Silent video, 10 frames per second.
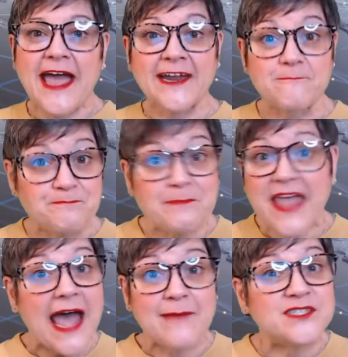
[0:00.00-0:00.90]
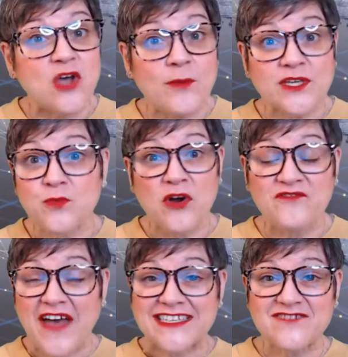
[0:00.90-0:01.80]
And I'm so much more
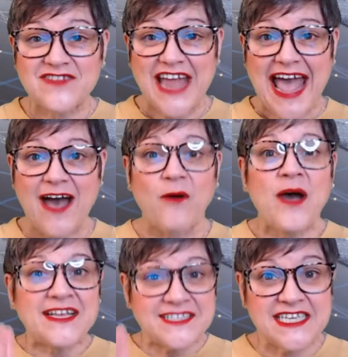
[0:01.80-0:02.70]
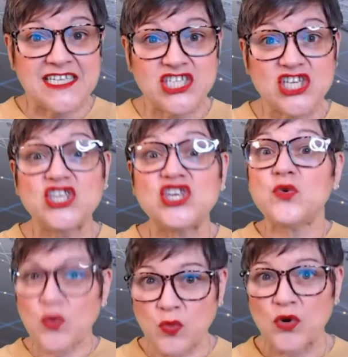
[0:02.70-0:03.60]
effective now teaching
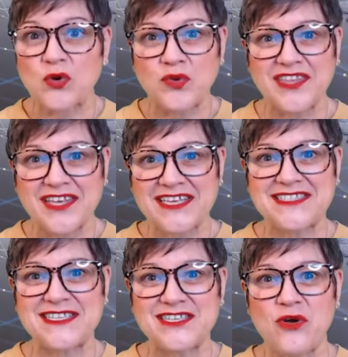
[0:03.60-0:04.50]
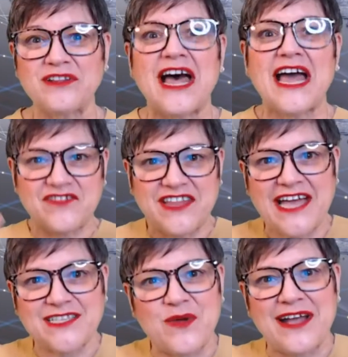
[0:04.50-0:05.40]
you to work with the kids in your life. And
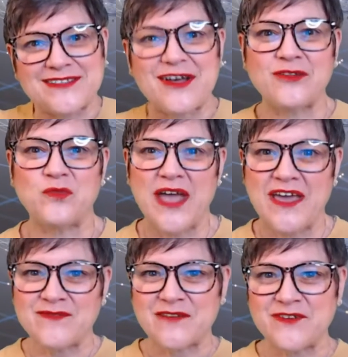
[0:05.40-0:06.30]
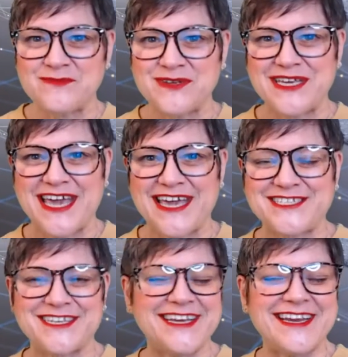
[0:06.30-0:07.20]
that's why it's called Waves of
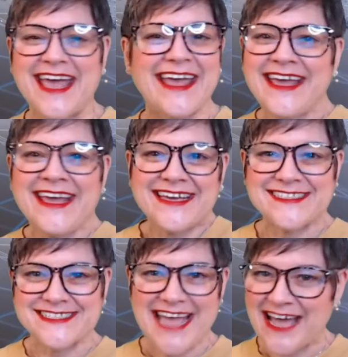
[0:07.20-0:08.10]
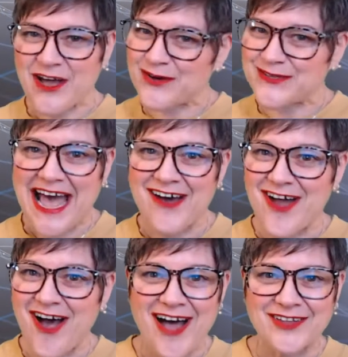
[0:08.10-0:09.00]
Communication. It just echoes
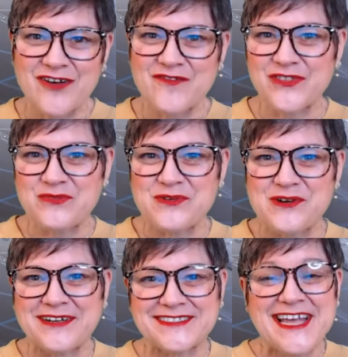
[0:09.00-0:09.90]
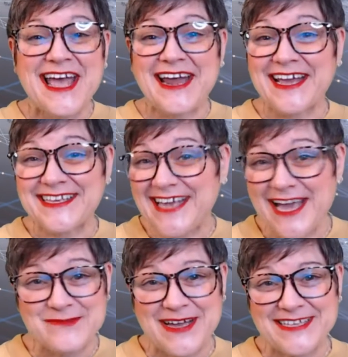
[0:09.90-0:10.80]
out all over the world. And I
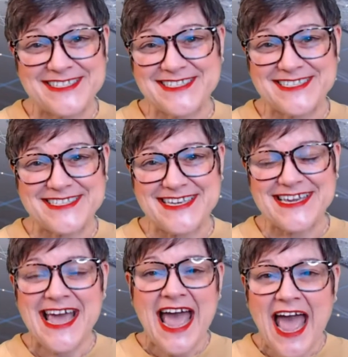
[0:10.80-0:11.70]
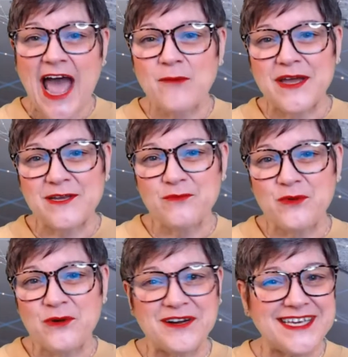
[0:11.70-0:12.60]
can't wait to see how many
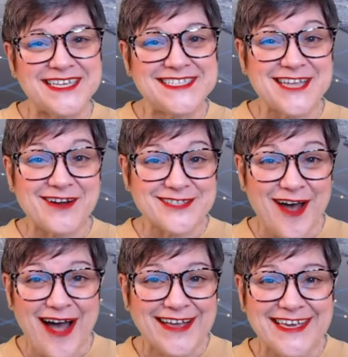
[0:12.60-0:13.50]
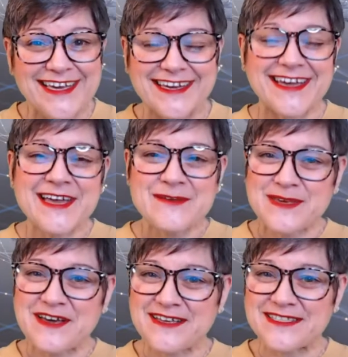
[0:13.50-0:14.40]
more kids start talking
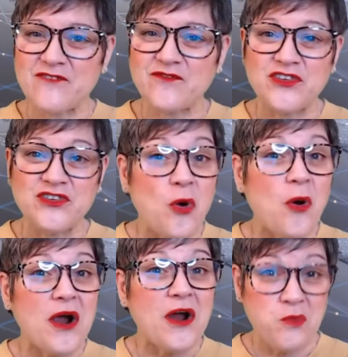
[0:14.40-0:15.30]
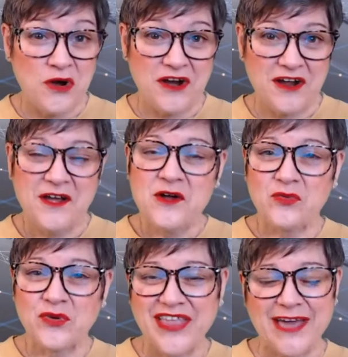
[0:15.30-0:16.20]
because of your work
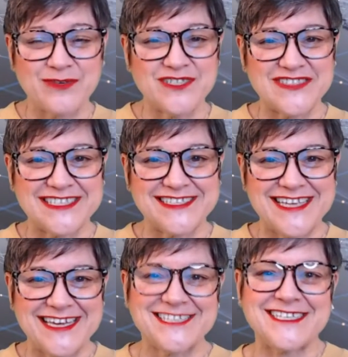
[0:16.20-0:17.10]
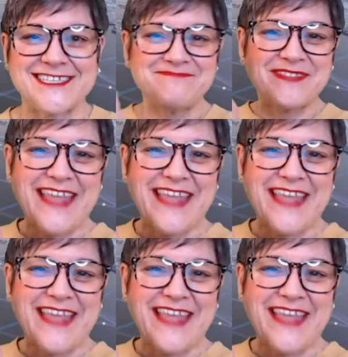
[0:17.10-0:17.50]
with language facilitation.